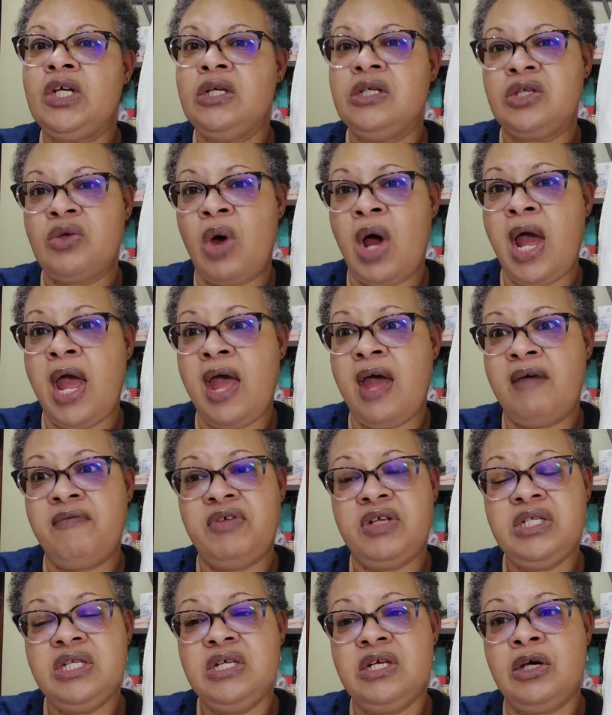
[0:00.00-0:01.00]
So I have
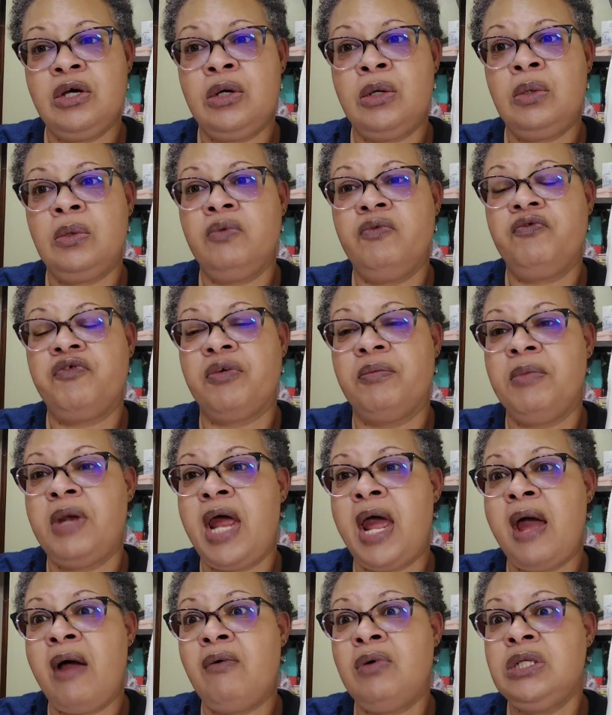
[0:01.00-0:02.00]
until, from
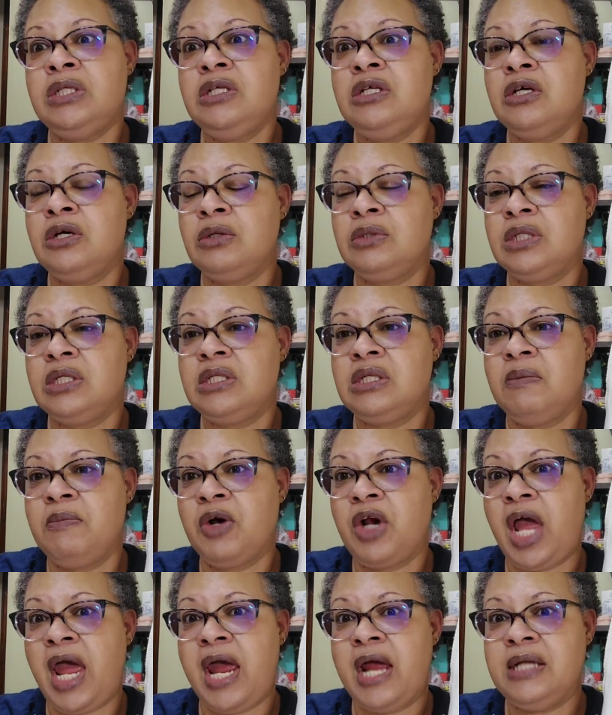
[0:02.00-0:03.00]
now until
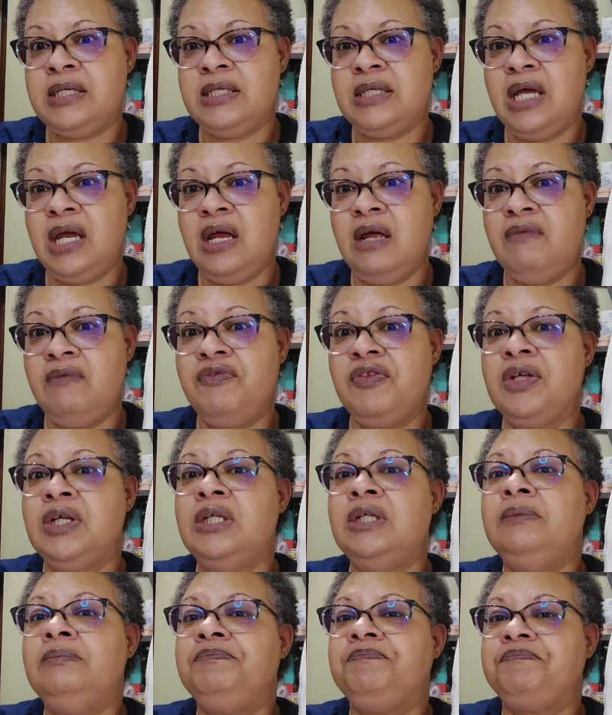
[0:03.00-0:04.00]
December the 18th,
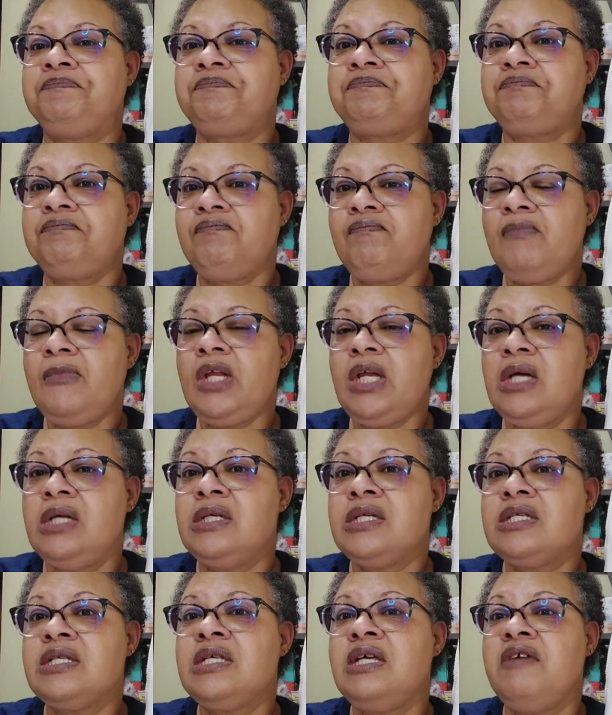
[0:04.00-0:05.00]

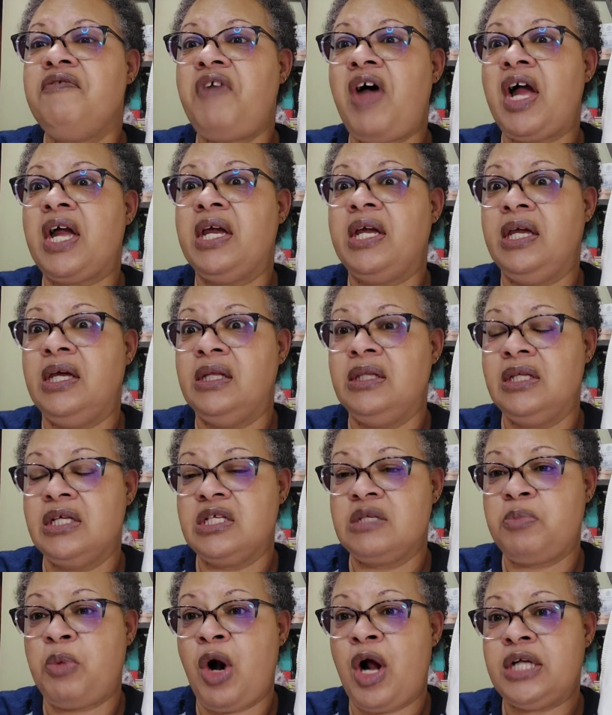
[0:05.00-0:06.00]
to see if I can get
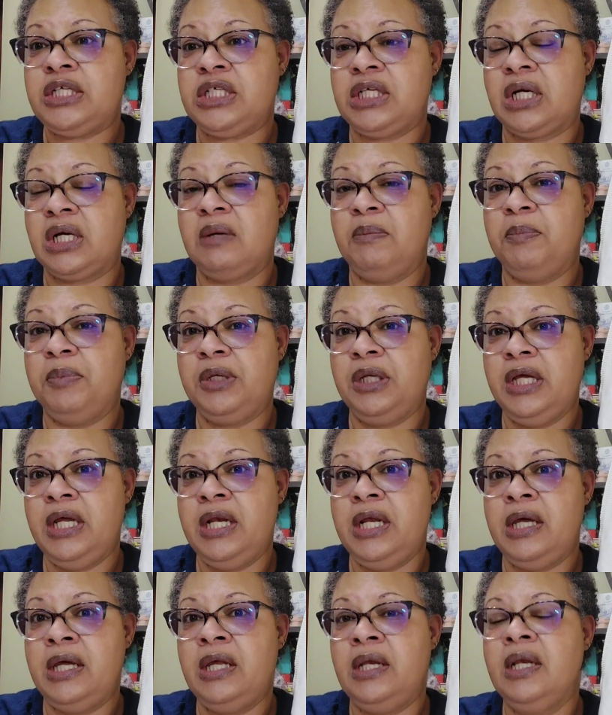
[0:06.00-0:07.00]
this project
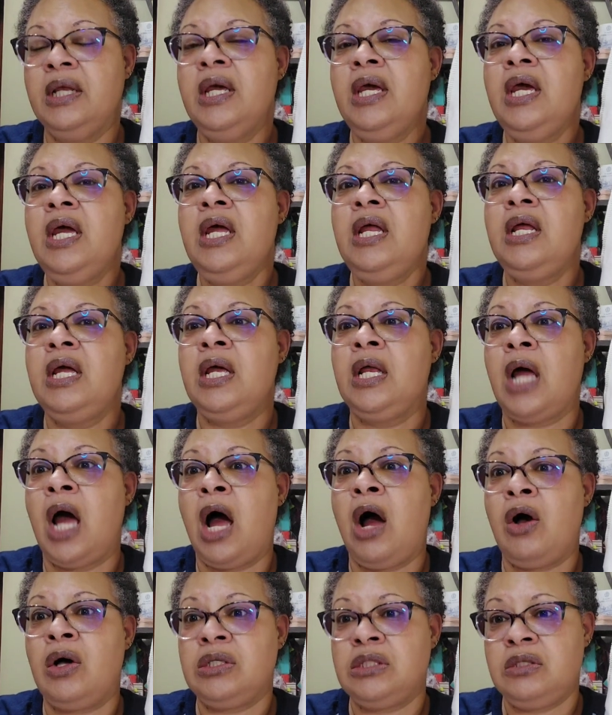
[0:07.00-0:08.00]
completed
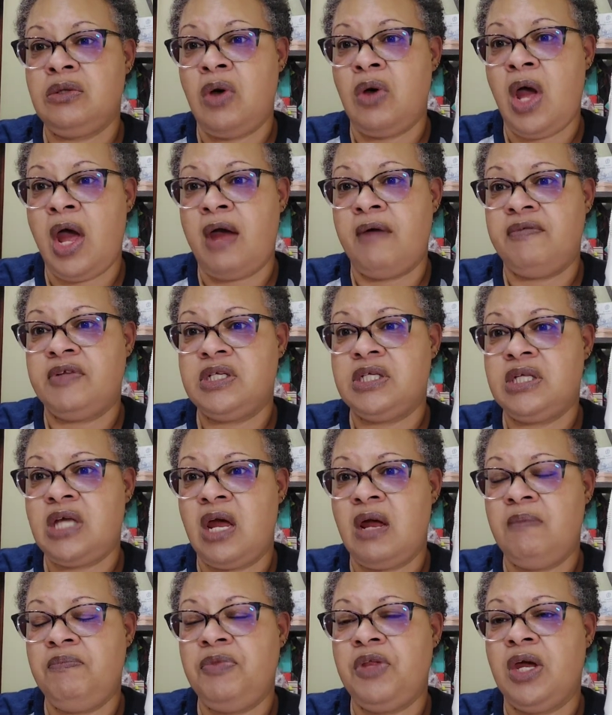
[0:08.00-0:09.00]
I also have the
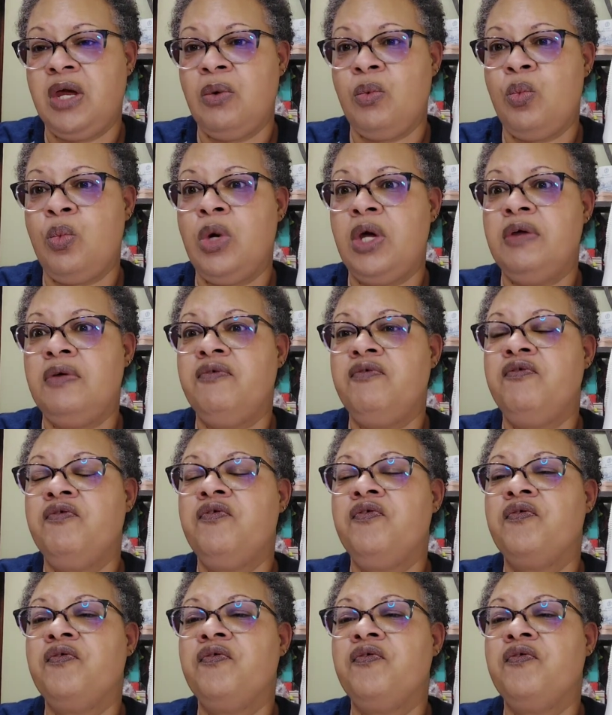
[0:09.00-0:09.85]
same thing with